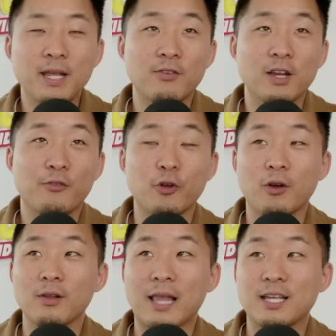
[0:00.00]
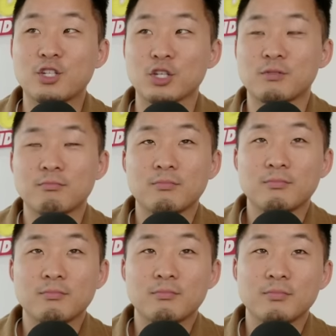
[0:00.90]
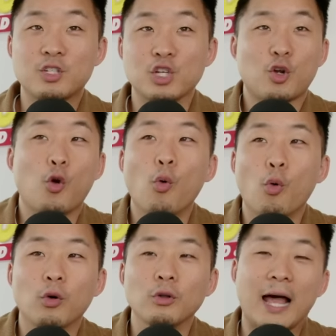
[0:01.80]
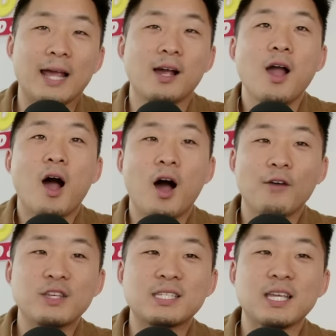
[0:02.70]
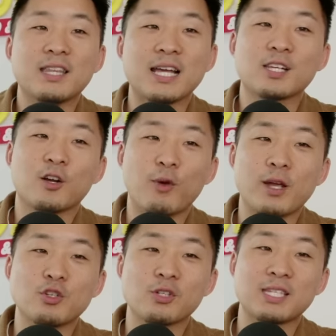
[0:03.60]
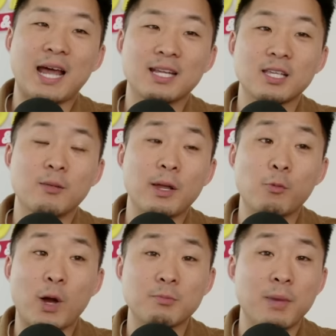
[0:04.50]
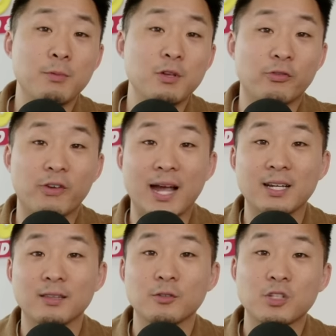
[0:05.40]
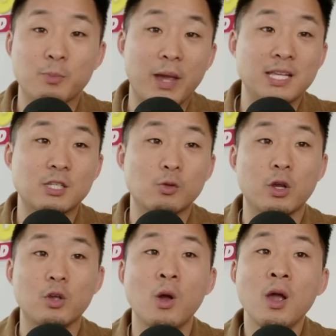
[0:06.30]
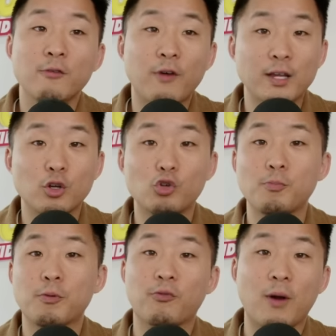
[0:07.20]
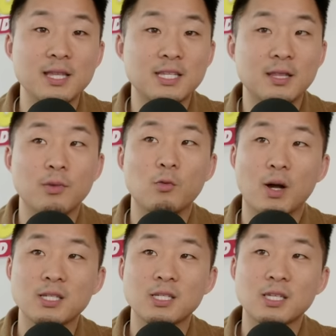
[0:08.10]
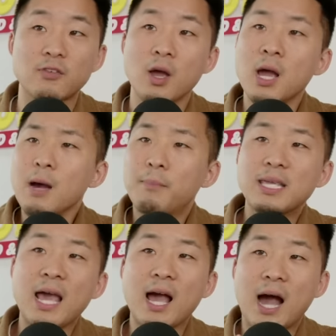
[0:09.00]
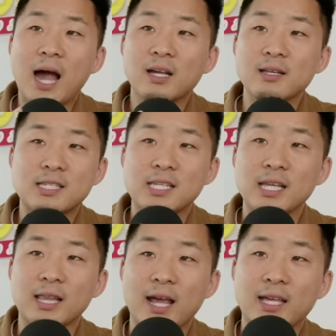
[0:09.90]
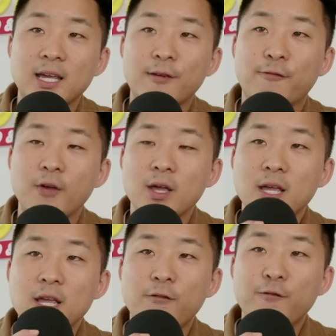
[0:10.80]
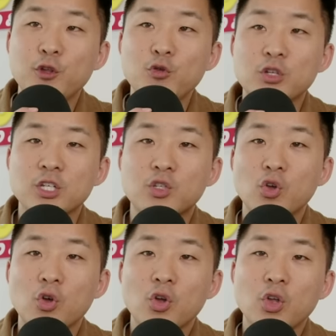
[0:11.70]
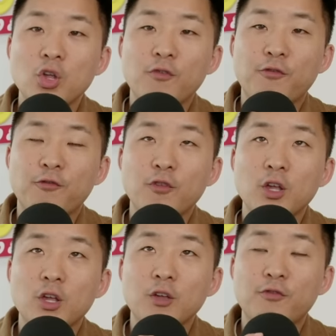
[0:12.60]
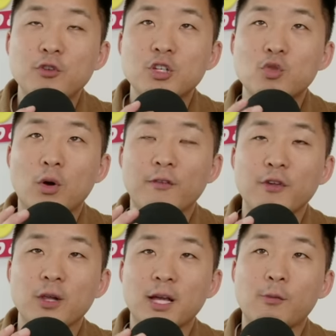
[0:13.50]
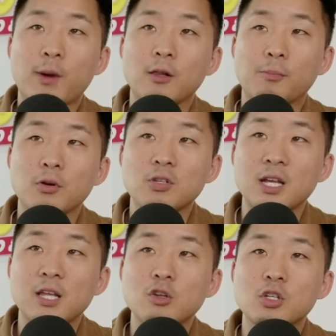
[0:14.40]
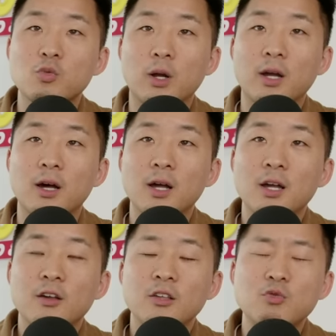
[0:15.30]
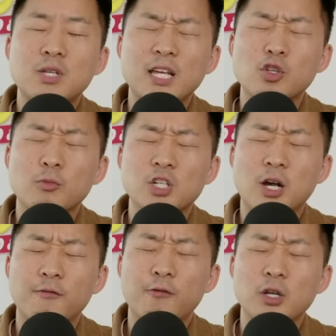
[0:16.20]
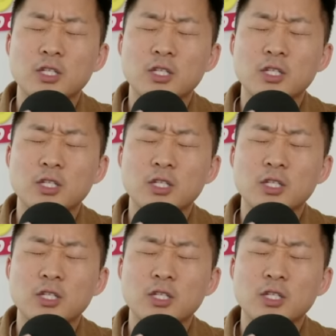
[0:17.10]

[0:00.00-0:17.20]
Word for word: even if you're like just just cool. Like, obviously, that's going to raise your status in the Midwest. Maybe you find a little space where you find your group of friends in the Midwest and stuff. But yeah, I could see like if if you just if if you just want to feel like a regular person and you just want to you take so much comfort in